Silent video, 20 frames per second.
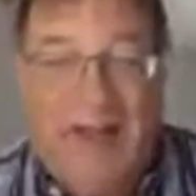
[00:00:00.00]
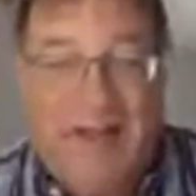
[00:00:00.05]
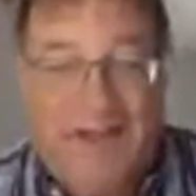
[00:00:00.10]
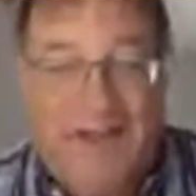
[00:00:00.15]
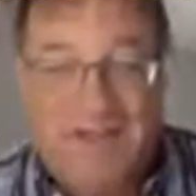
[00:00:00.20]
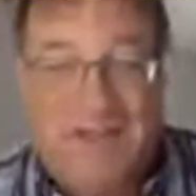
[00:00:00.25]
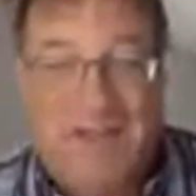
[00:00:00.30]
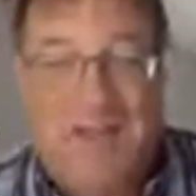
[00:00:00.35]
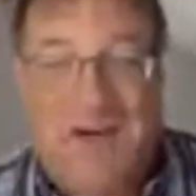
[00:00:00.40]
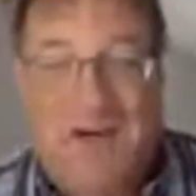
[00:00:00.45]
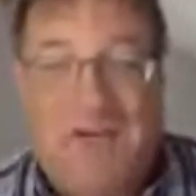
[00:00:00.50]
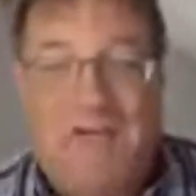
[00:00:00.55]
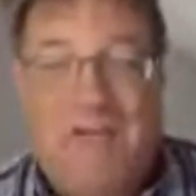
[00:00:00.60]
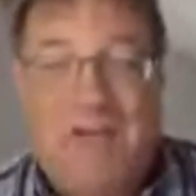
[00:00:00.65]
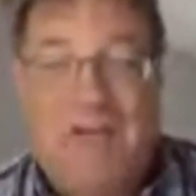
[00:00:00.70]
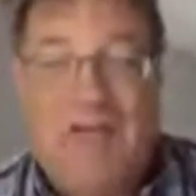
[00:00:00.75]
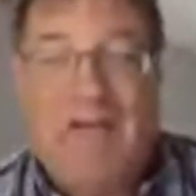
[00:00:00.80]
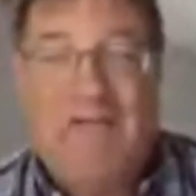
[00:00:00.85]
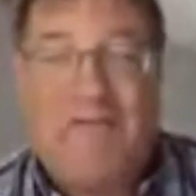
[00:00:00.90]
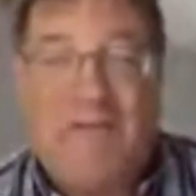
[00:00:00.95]
You know, if you're that
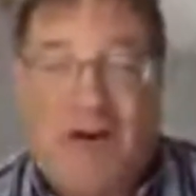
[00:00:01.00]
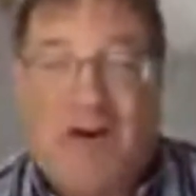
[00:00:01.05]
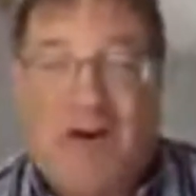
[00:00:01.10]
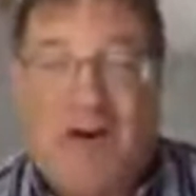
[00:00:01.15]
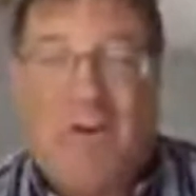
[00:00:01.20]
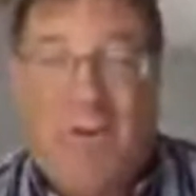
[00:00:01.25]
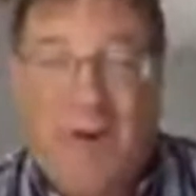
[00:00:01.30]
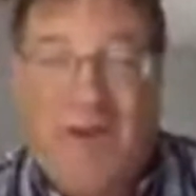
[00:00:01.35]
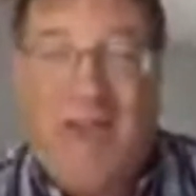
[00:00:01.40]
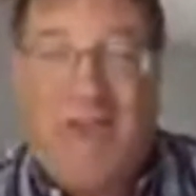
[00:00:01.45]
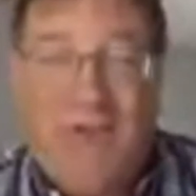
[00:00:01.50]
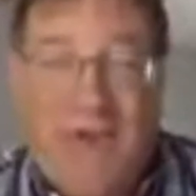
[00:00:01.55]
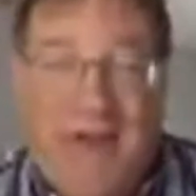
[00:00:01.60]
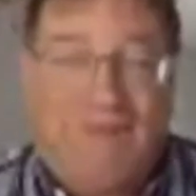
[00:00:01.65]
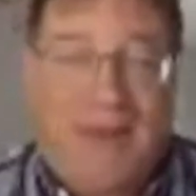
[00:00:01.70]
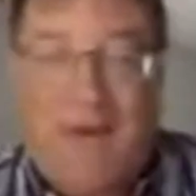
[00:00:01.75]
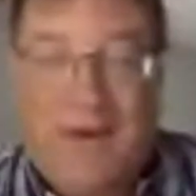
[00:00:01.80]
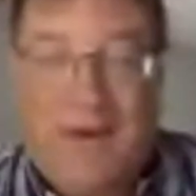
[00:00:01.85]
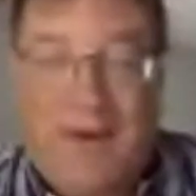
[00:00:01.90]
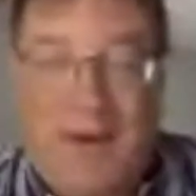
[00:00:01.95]
far away, you have to have a
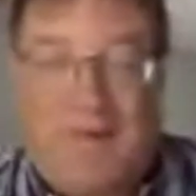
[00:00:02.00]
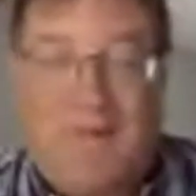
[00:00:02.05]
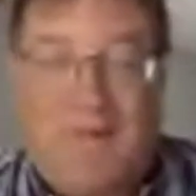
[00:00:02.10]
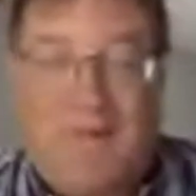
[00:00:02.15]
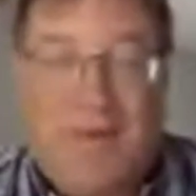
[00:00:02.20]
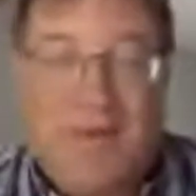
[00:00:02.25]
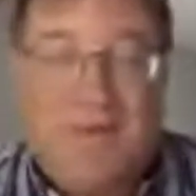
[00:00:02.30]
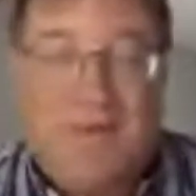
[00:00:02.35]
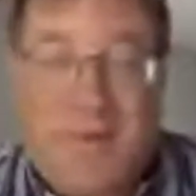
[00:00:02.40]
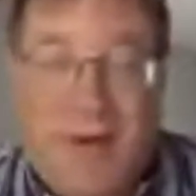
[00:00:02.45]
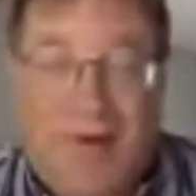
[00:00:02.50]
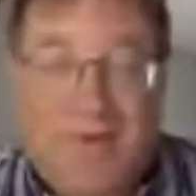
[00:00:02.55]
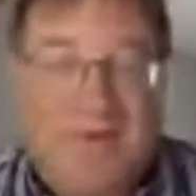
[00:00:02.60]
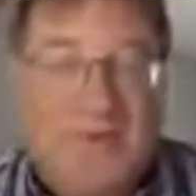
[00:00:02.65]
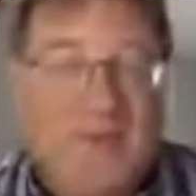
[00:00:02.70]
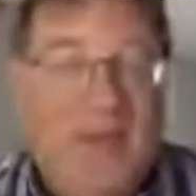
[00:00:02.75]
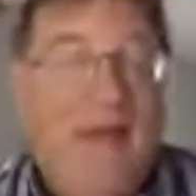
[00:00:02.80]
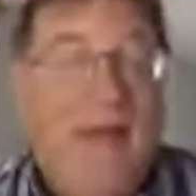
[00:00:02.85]
ferry or you have to use boats.